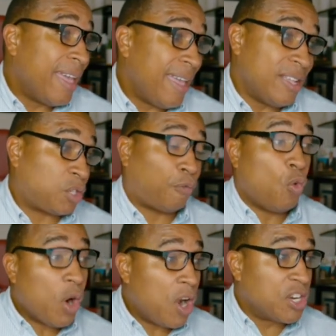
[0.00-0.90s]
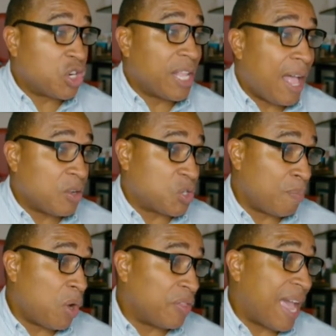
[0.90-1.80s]
is $400 a
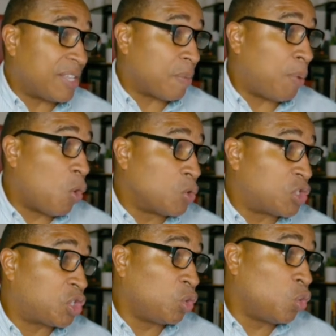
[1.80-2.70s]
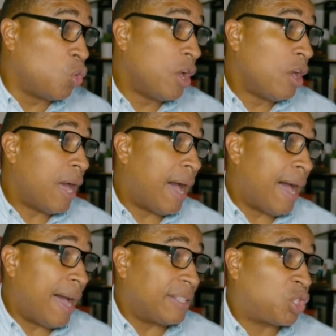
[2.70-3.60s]
month as opposed to
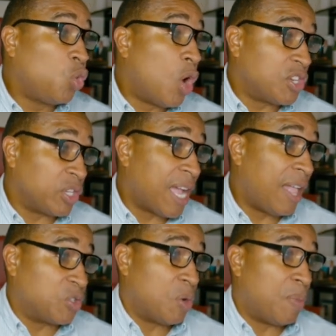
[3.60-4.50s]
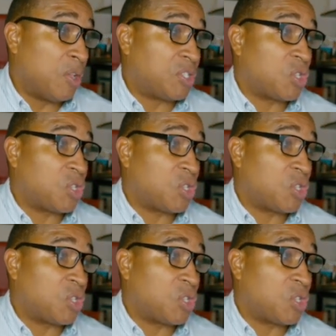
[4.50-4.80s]
$200 a month.